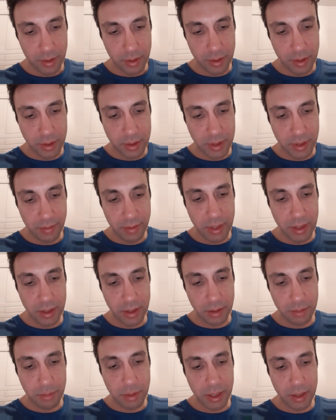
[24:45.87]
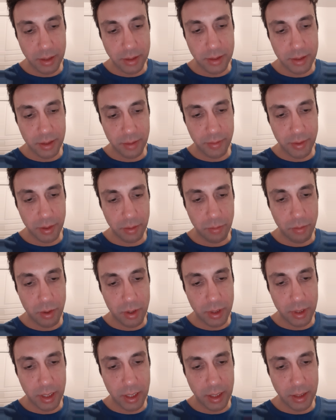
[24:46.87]
the seventeen minus
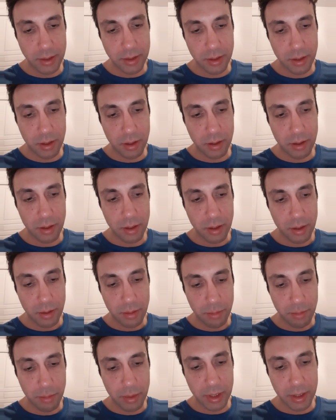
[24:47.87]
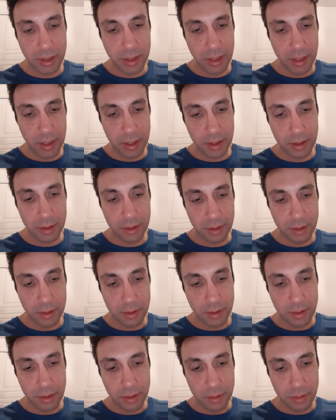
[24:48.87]
seventy-one that I saw. But yet,
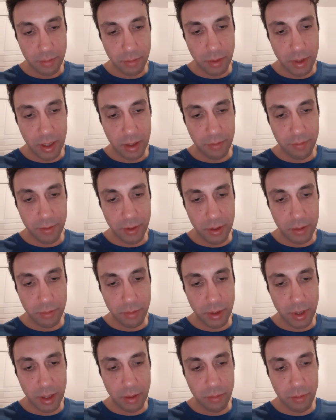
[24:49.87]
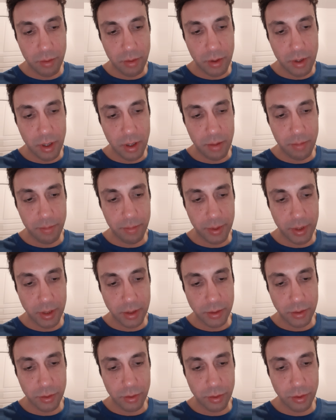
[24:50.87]
what I found when I woke up and
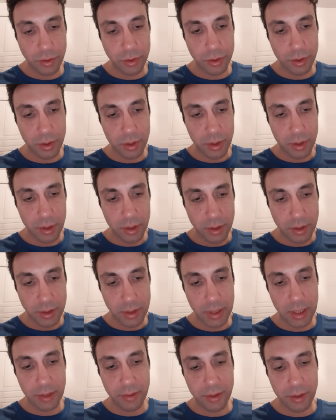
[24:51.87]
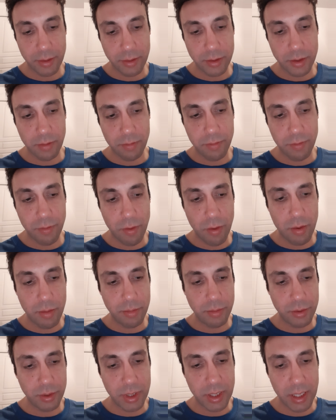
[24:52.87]
searched, that there's a form
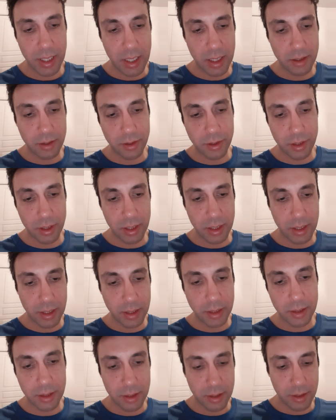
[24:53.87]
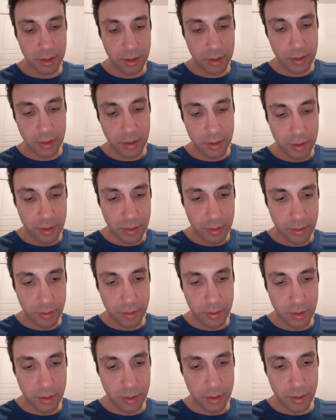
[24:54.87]
to calculate
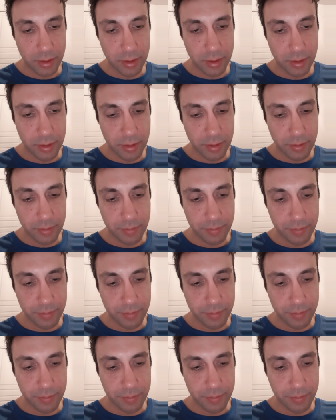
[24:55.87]
the,